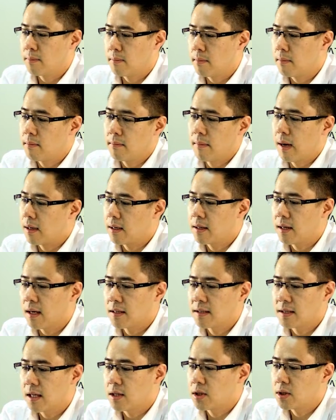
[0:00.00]

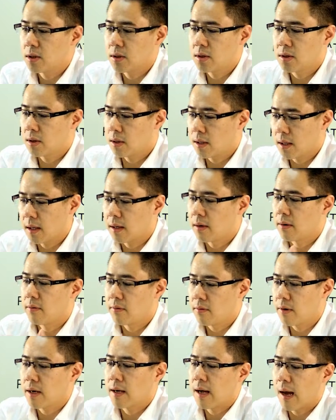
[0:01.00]
magnetization to kind of
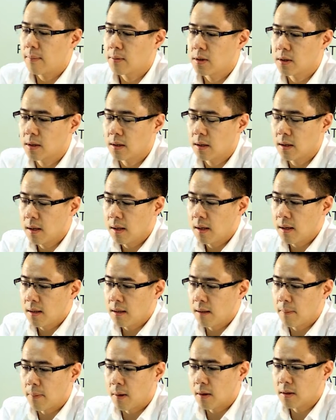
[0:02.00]
recapture
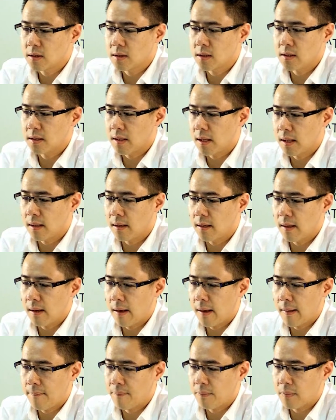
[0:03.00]
the boxes and
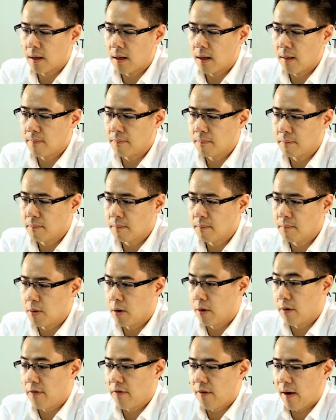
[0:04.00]

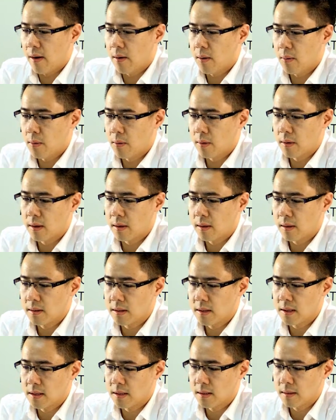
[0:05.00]
purify your water
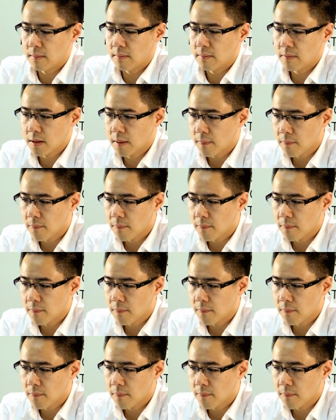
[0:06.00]
system.